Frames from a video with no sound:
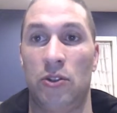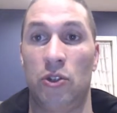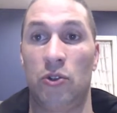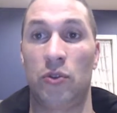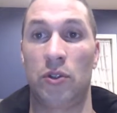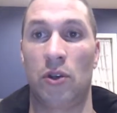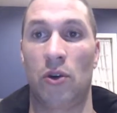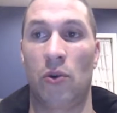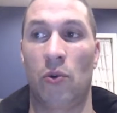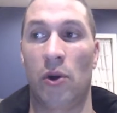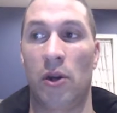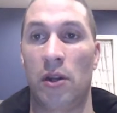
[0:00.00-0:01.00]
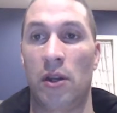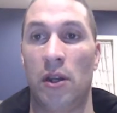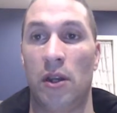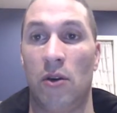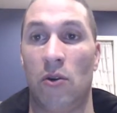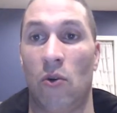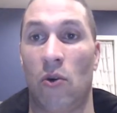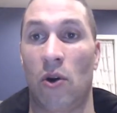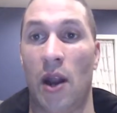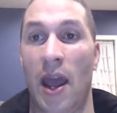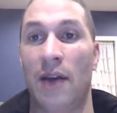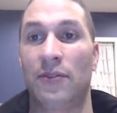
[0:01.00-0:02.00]
choose to go to work
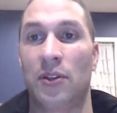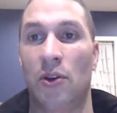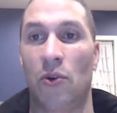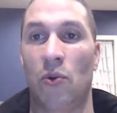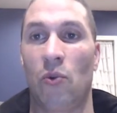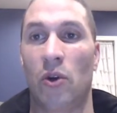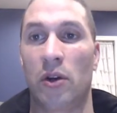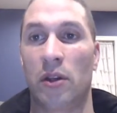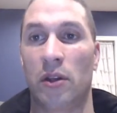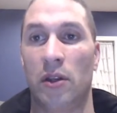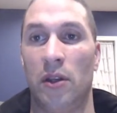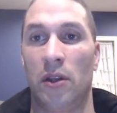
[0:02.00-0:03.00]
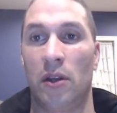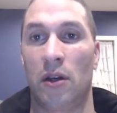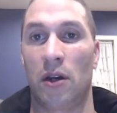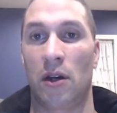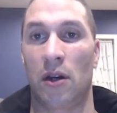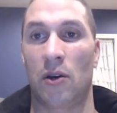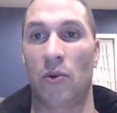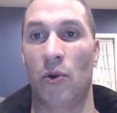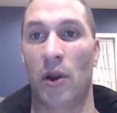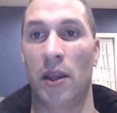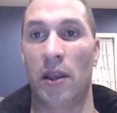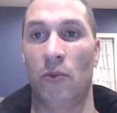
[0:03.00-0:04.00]
or have to go to work,
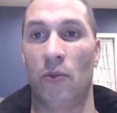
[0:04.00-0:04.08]
right?